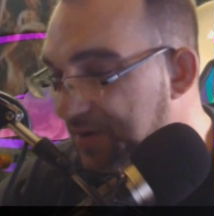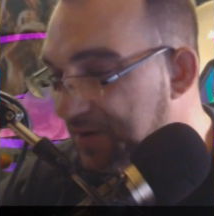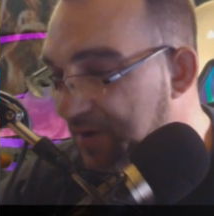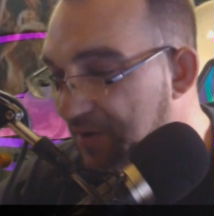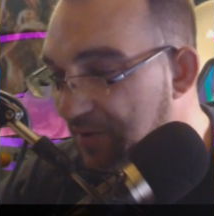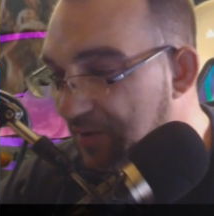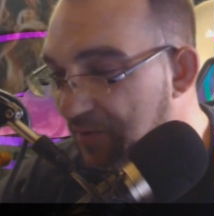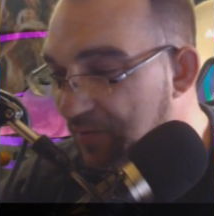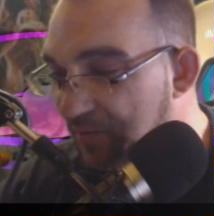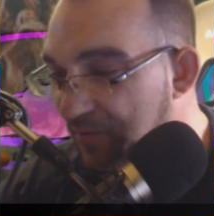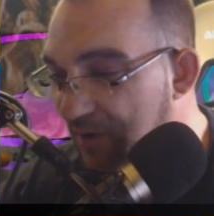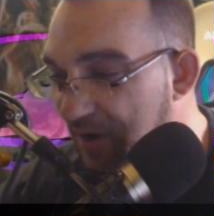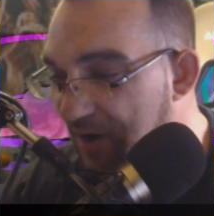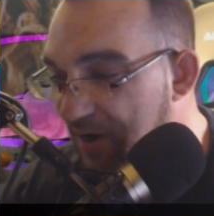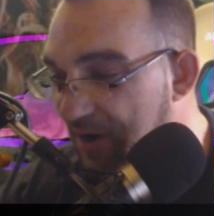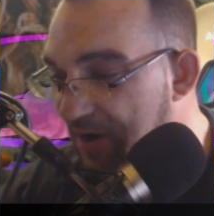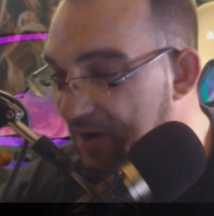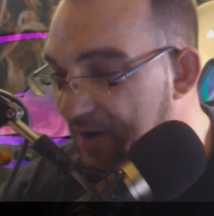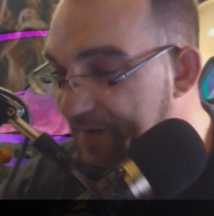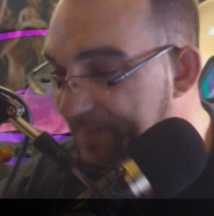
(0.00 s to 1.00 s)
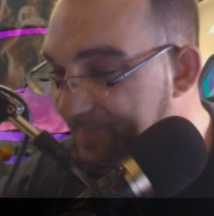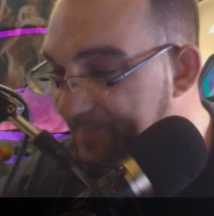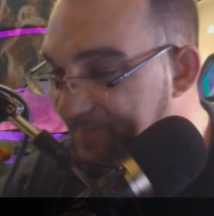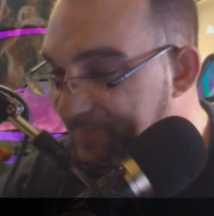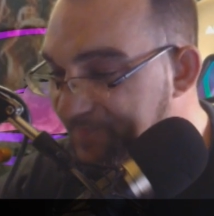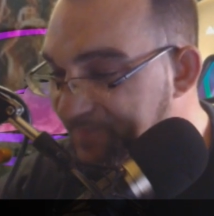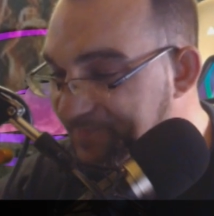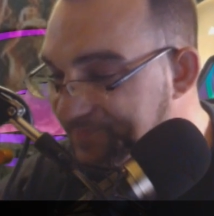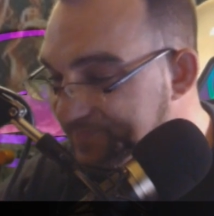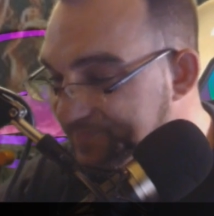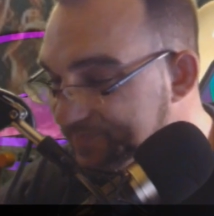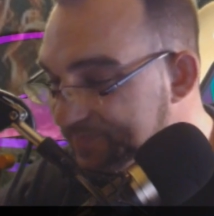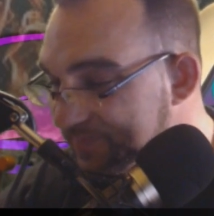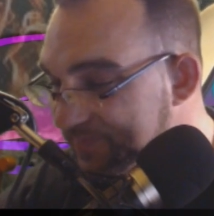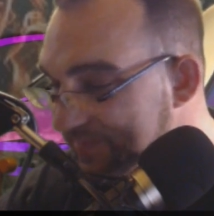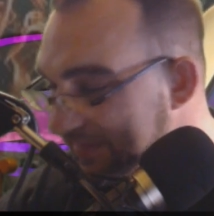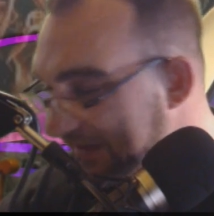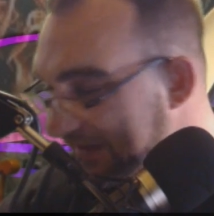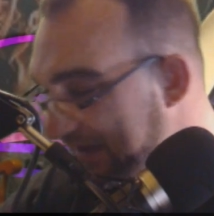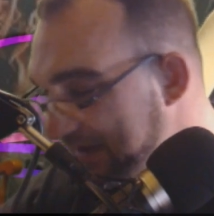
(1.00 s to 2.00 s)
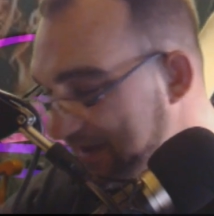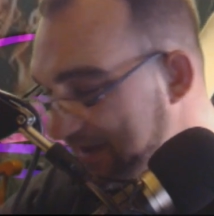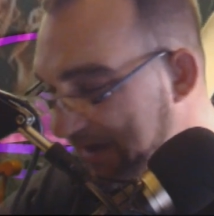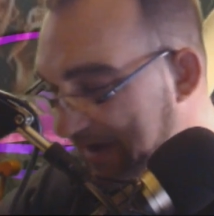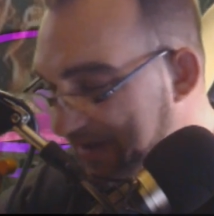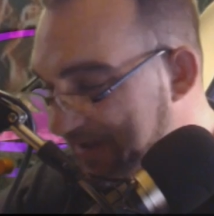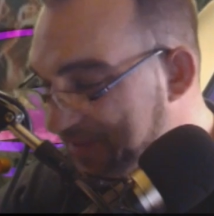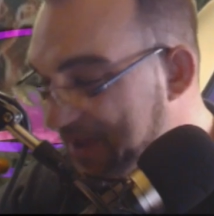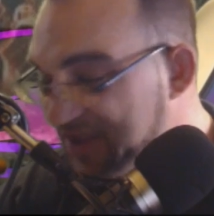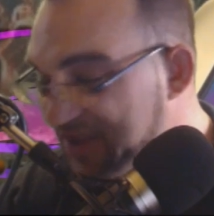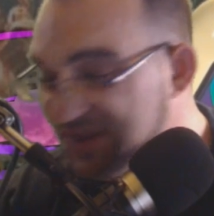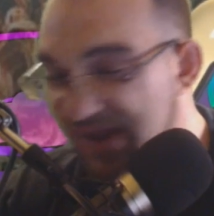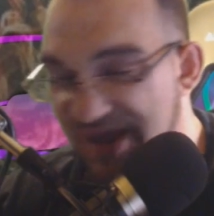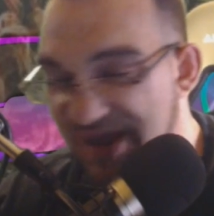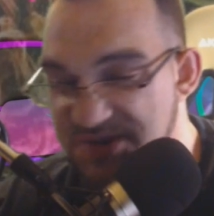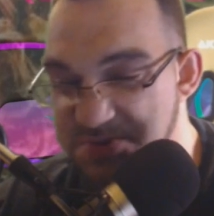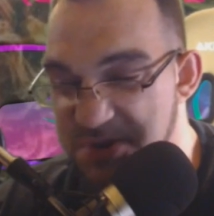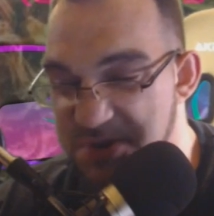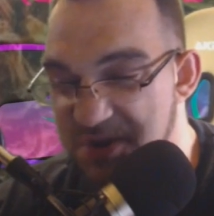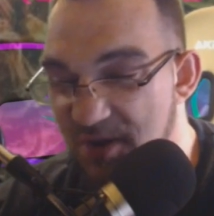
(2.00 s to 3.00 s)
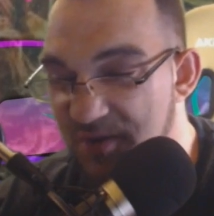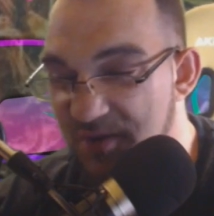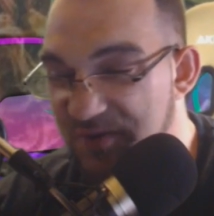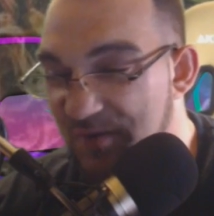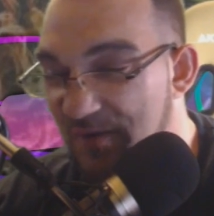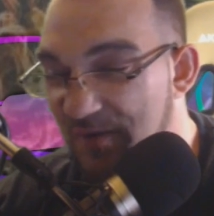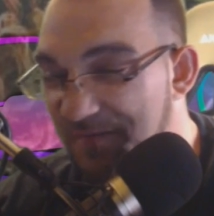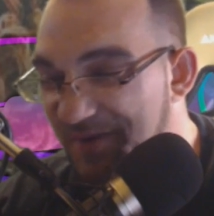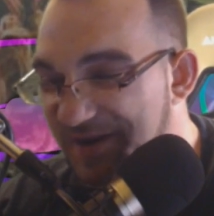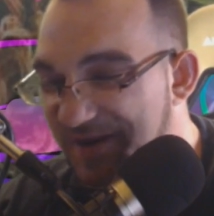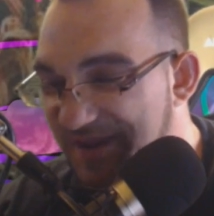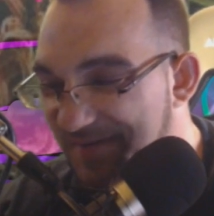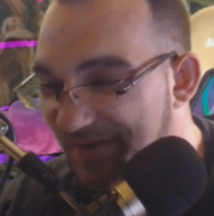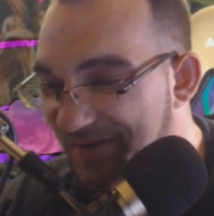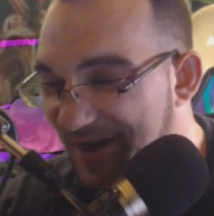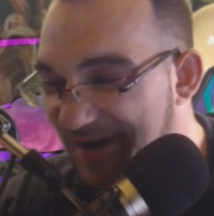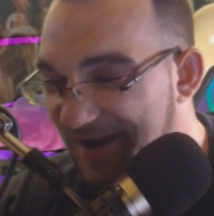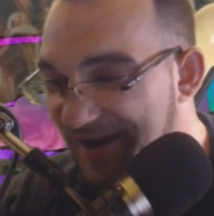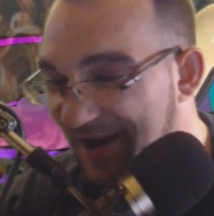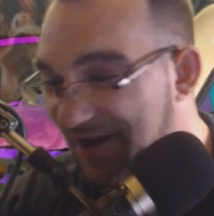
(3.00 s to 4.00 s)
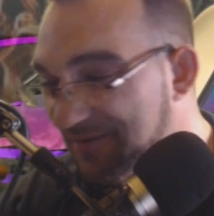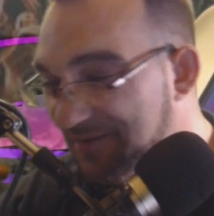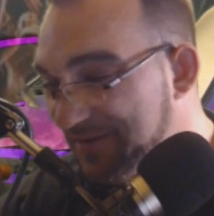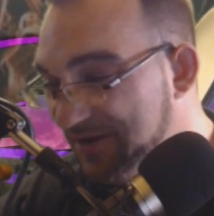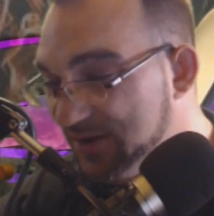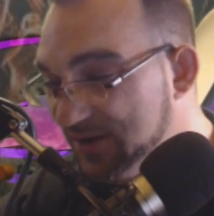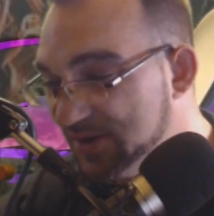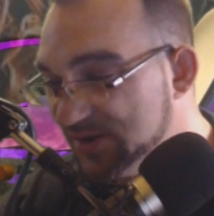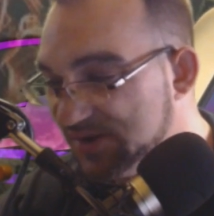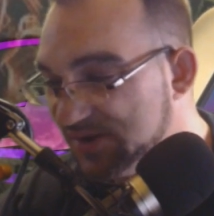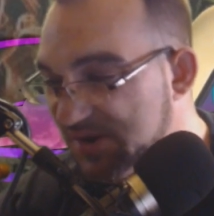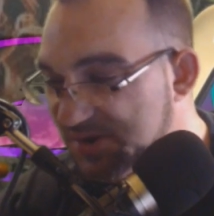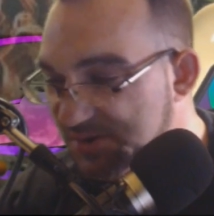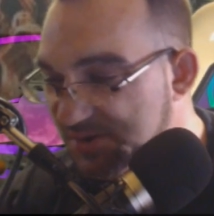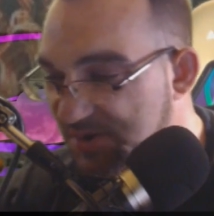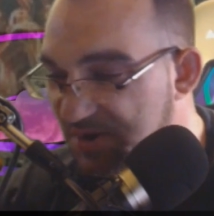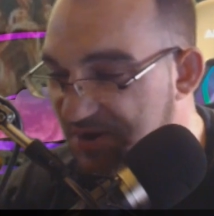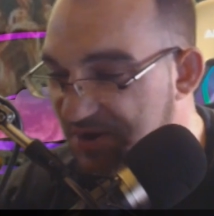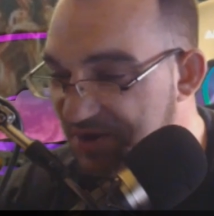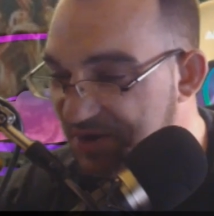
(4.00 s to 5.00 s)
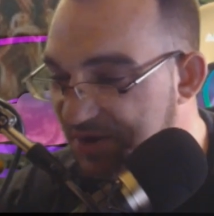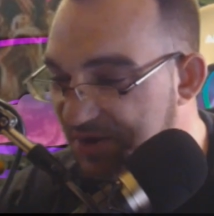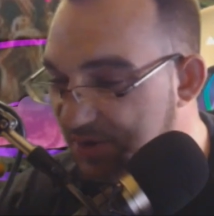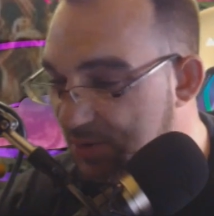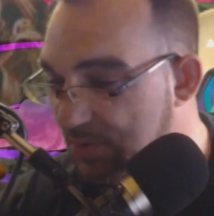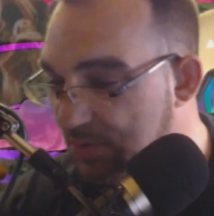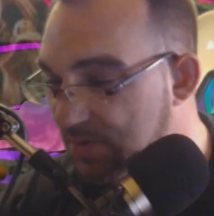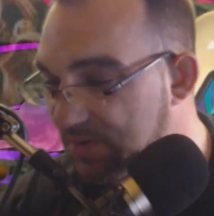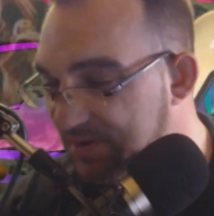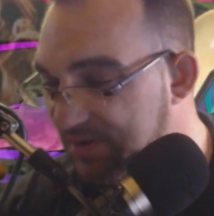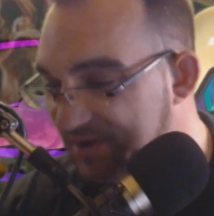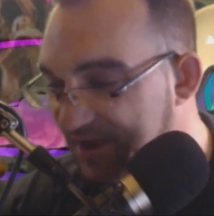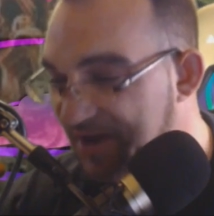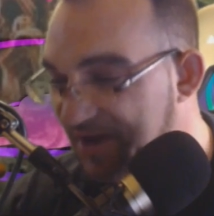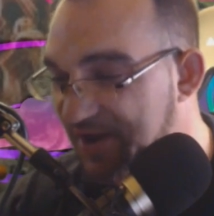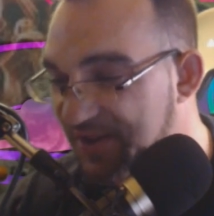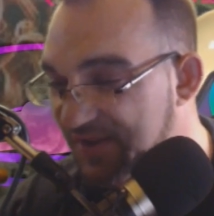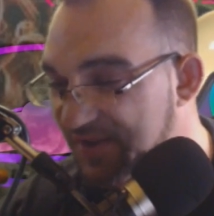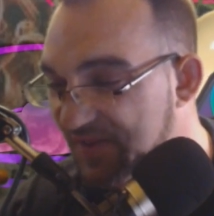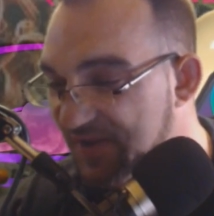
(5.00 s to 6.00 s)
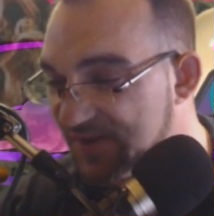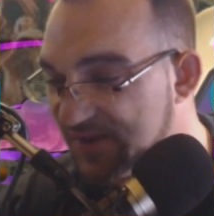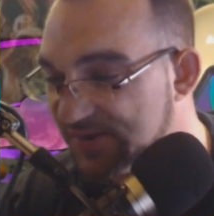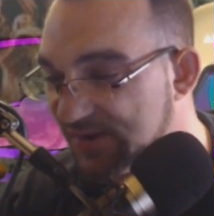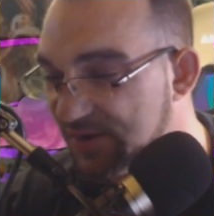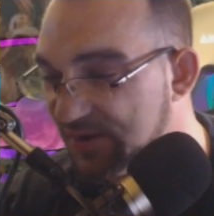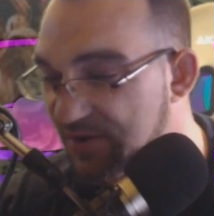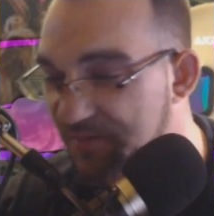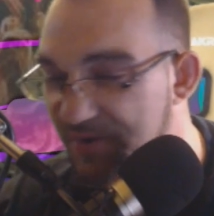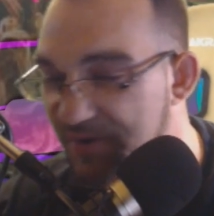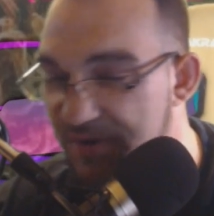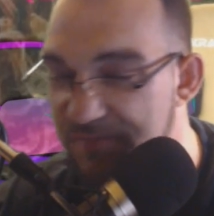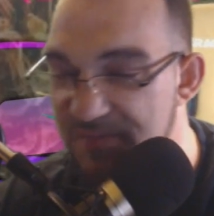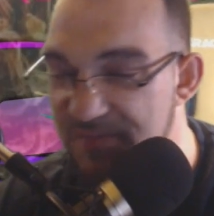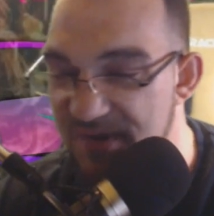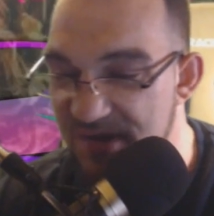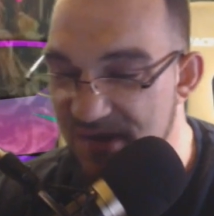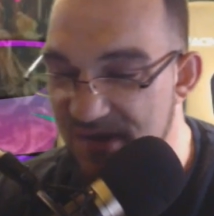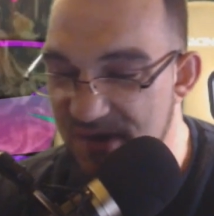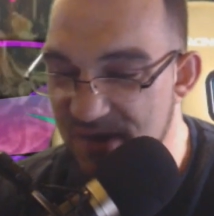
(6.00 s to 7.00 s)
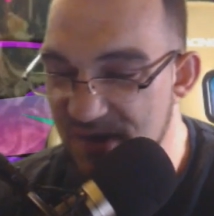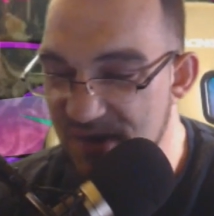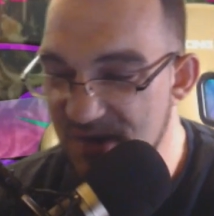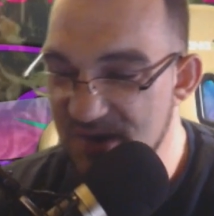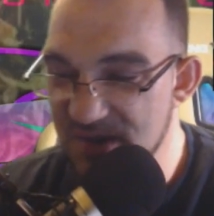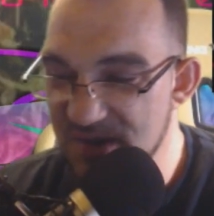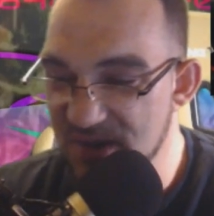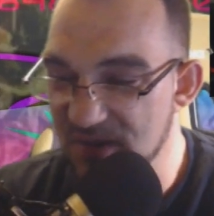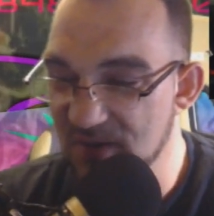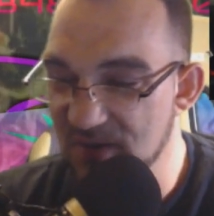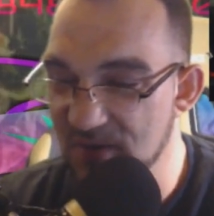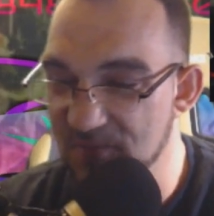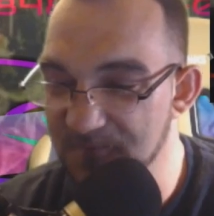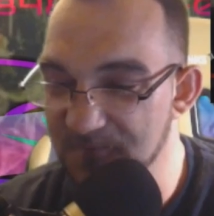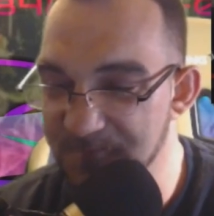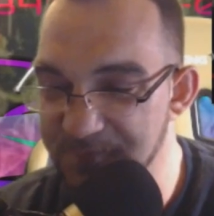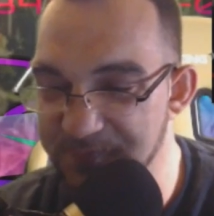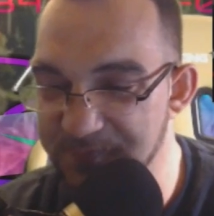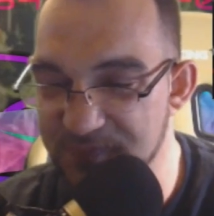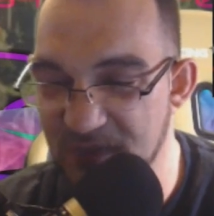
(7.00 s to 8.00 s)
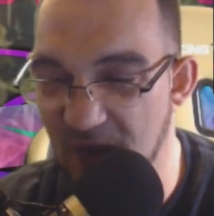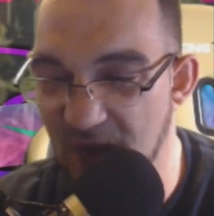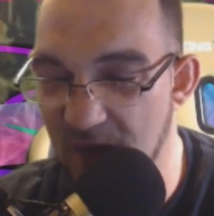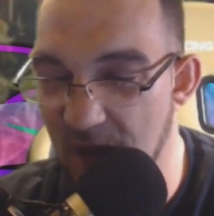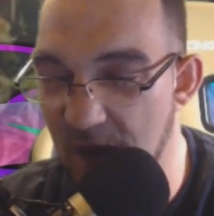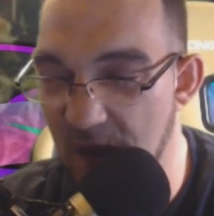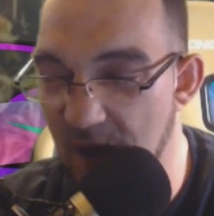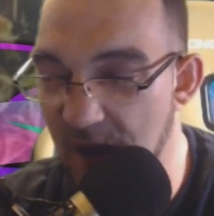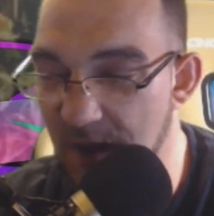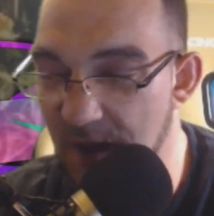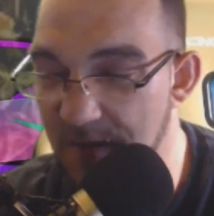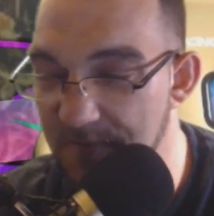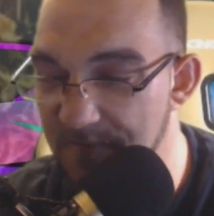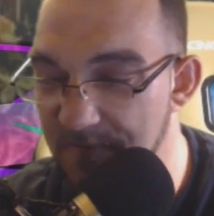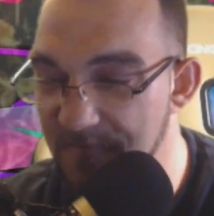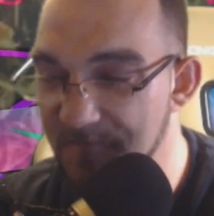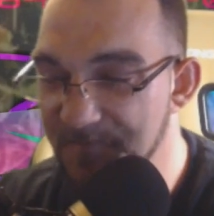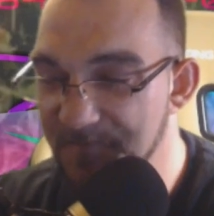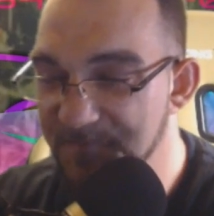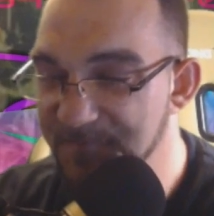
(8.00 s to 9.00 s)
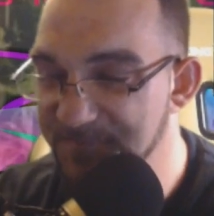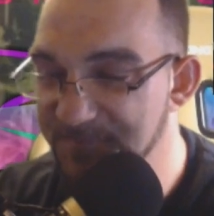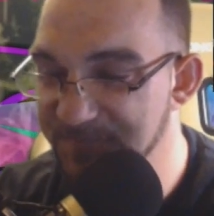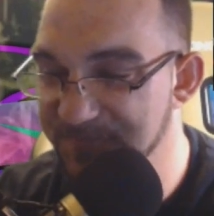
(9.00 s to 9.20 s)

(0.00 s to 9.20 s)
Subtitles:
So that's actually going to a buddy of mine now because he's looking to get into this a little bit. So I